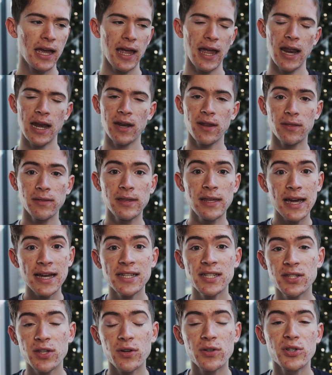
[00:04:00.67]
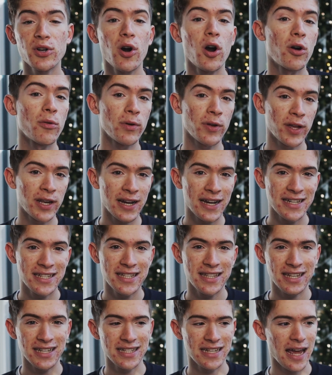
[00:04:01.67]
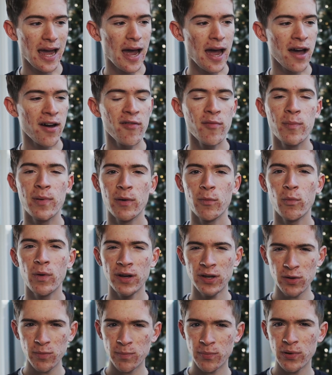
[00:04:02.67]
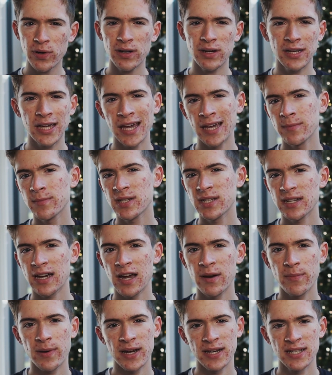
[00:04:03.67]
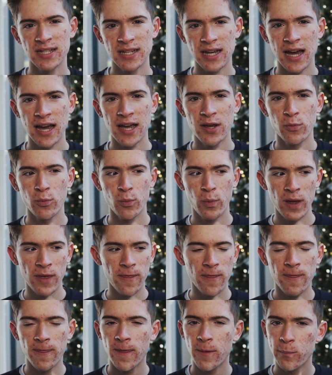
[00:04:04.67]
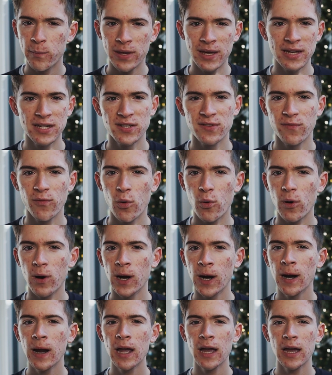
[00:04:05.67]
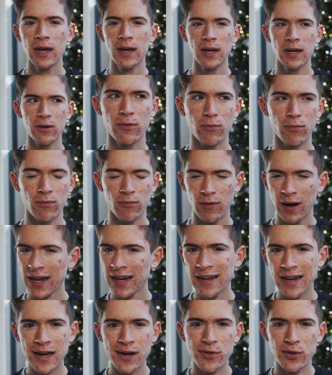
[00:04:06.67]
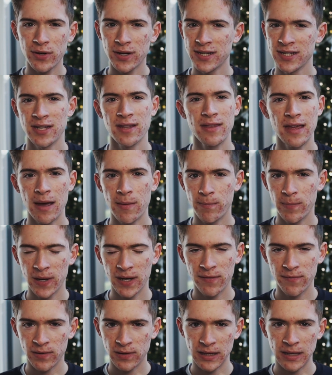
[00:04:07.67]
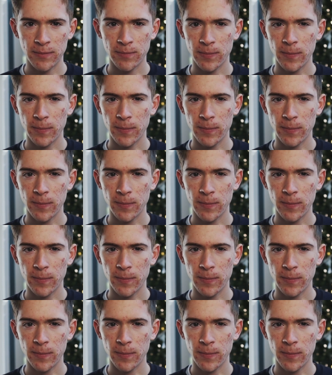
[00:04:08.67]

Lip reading: And yes, those are all really nice things to have, but when you put games side by side with the PS4, right now there isn't that big of a leap.